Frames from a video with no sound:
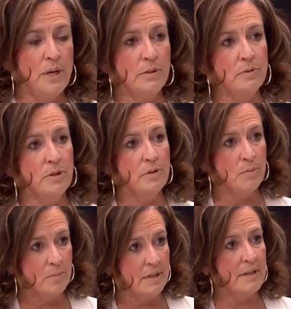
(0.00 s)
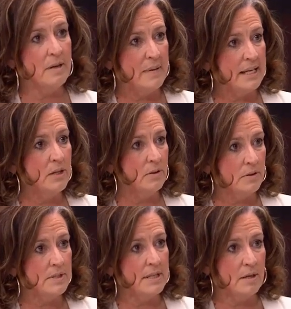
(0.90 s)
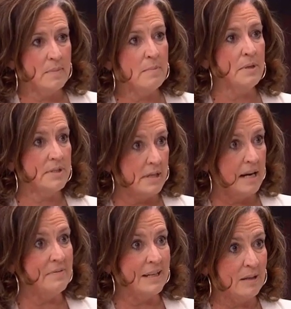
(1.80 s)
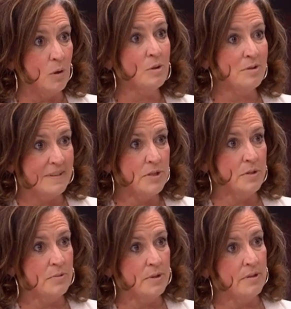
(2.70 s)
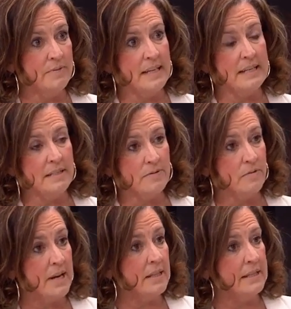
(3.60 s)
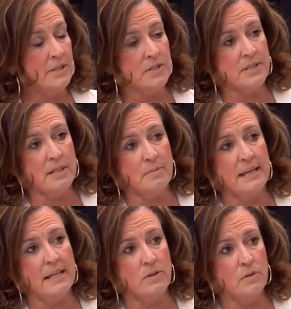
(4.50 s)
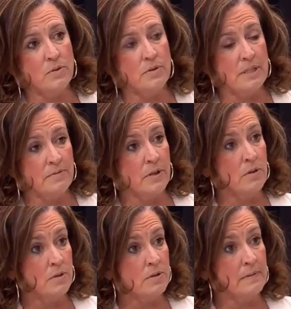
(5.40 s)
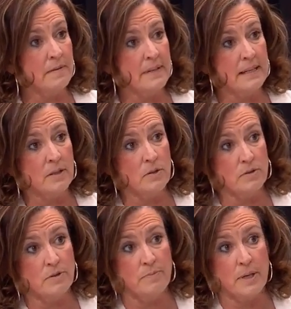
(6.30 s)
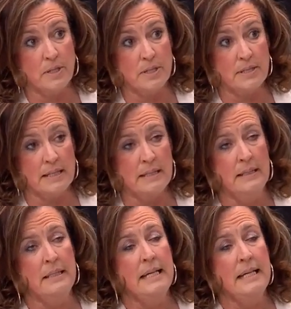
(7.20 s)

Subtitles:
well know at the moment, there are many costs, and our members are having lots of issues with the varying different regulations coming in, and also different costs of living and costs of purchasing.